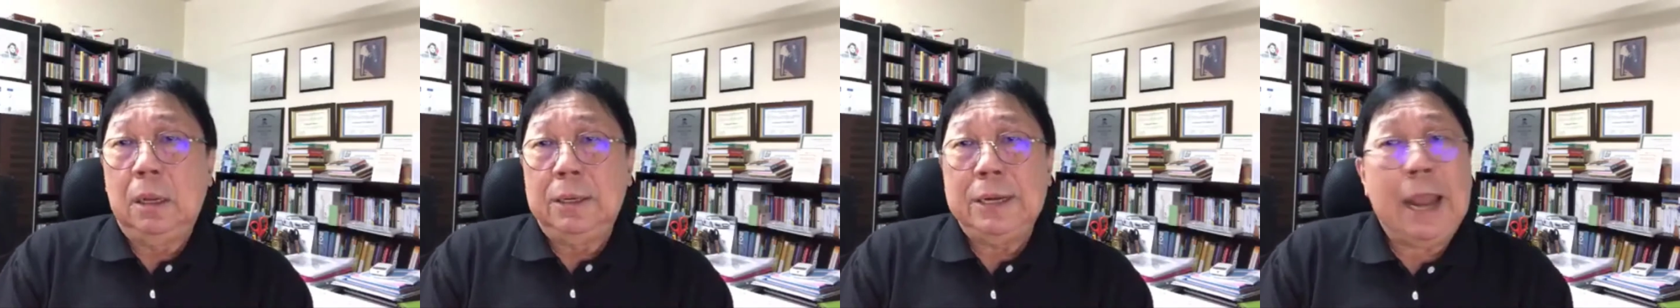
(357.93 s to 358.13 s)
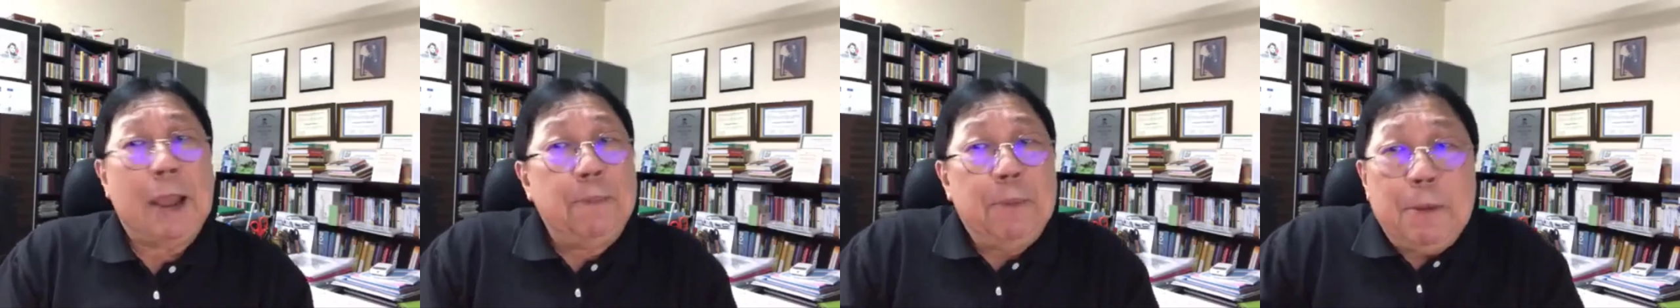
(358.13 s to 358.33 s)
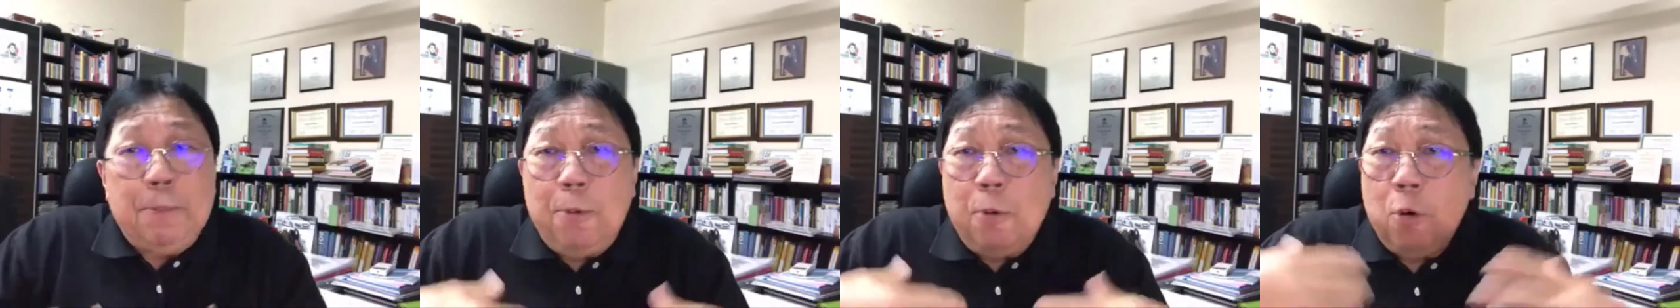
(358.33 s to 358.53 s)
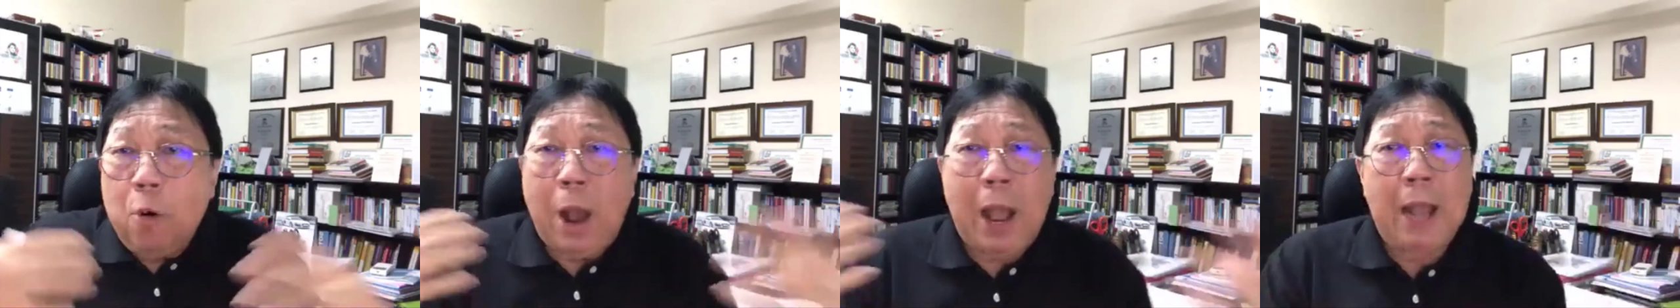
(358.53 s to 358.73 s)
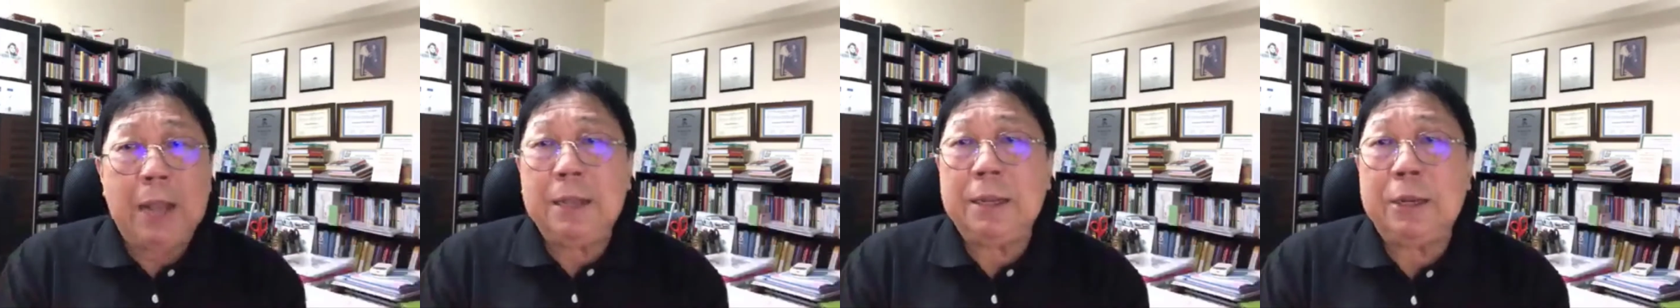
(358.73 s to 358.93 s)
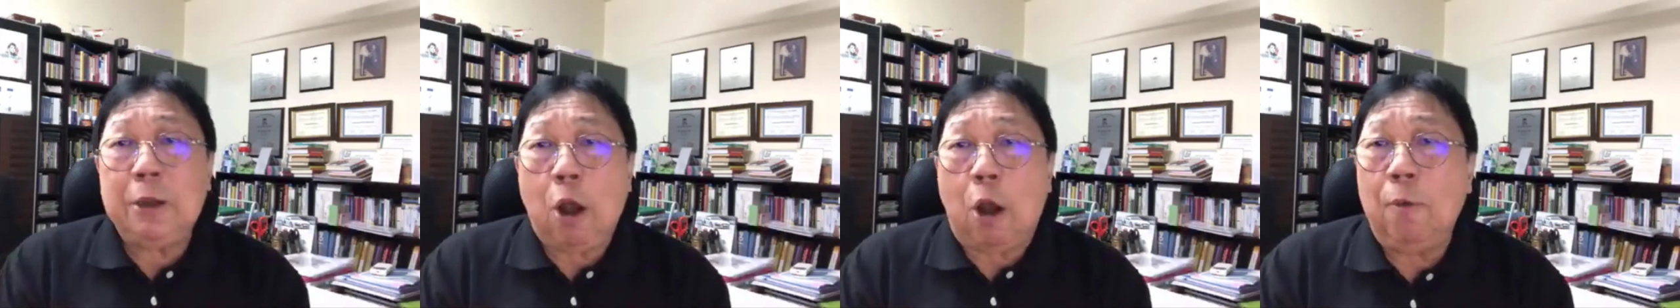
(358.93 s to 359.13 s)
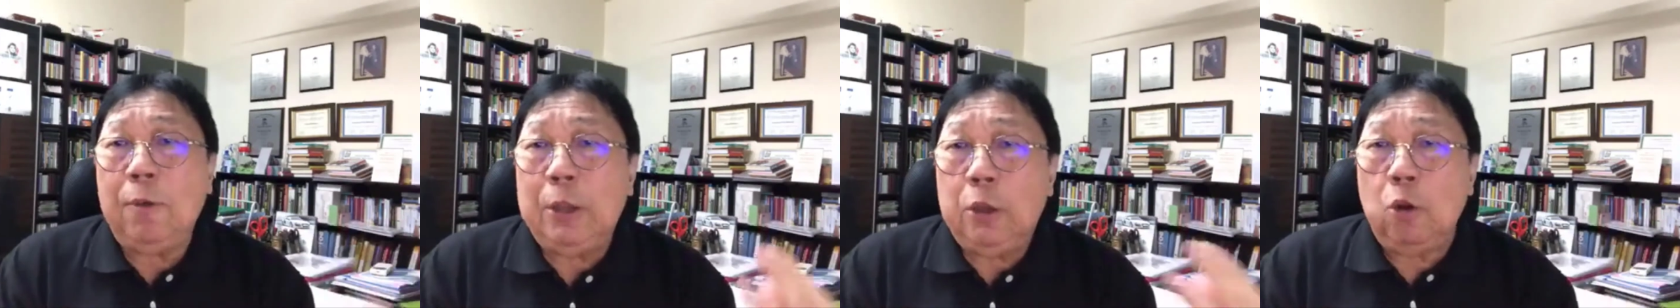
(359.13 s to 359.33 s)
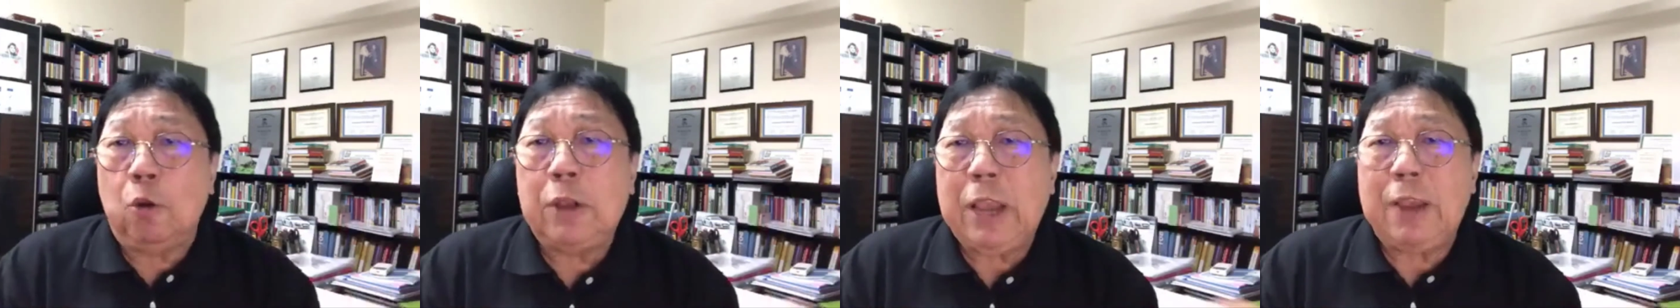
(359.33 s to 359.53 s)
There are people who are hungry,
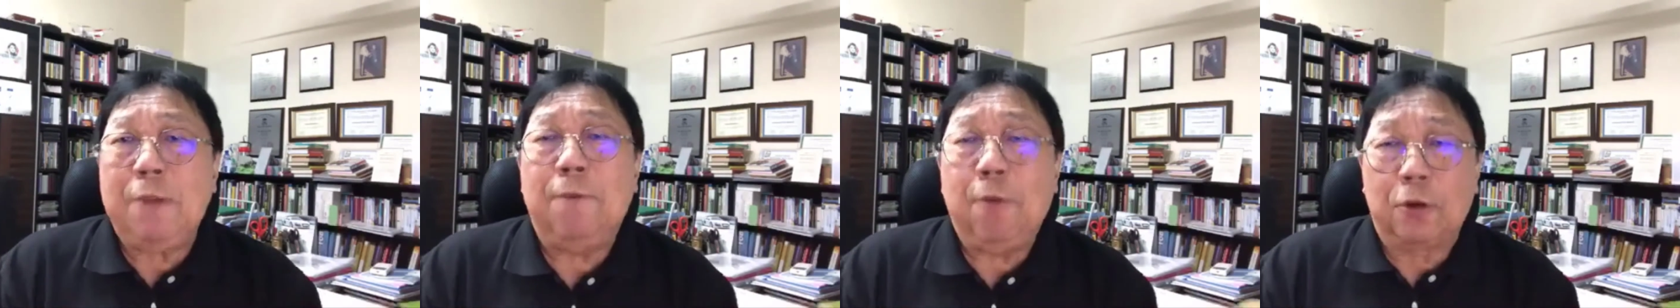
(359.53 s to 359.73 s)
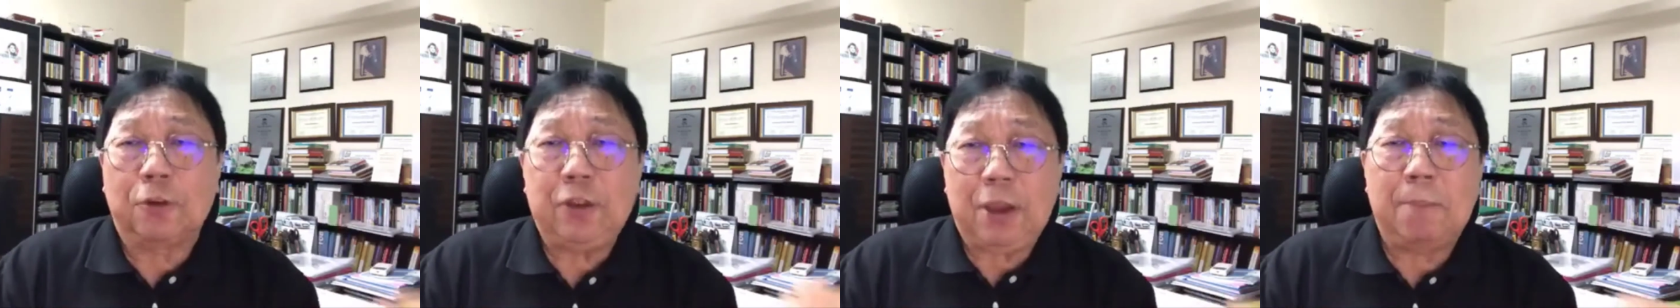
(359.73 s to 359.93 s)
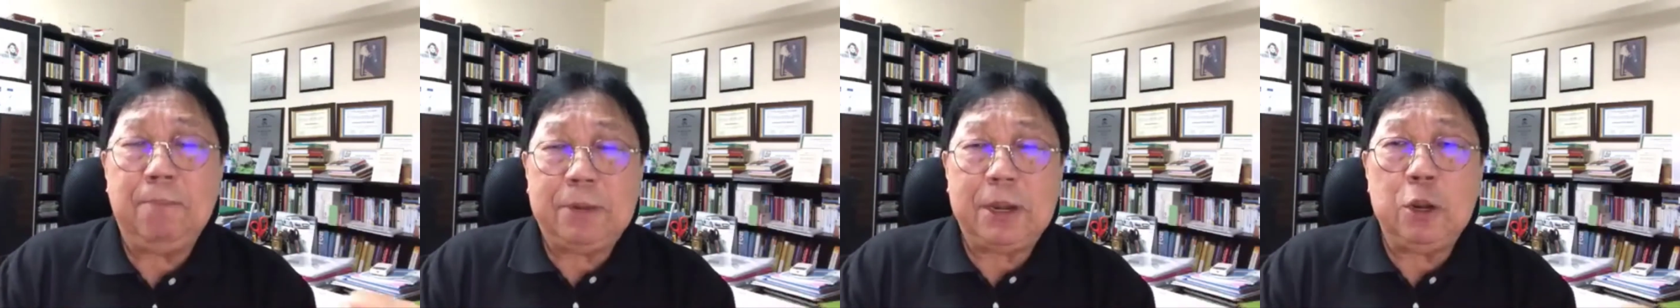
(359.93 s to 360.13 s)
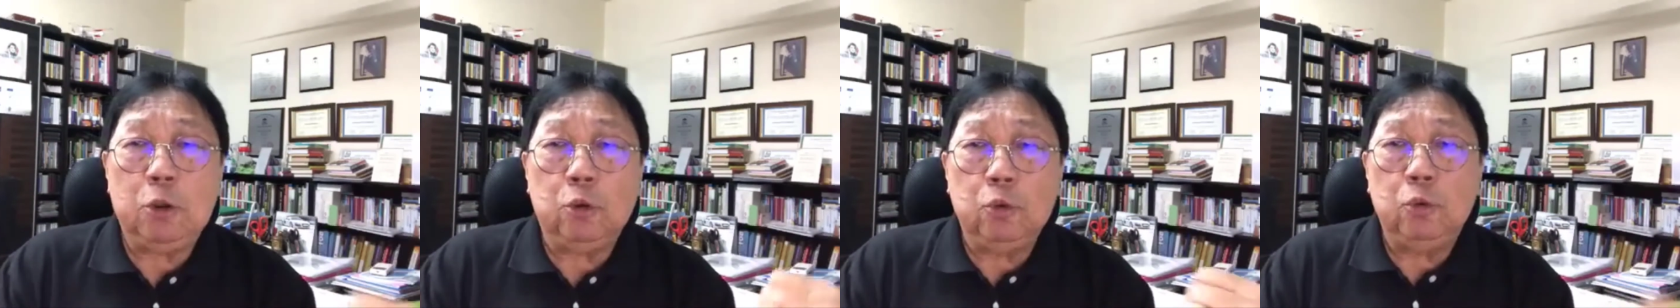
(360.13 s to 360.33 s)
always looking for something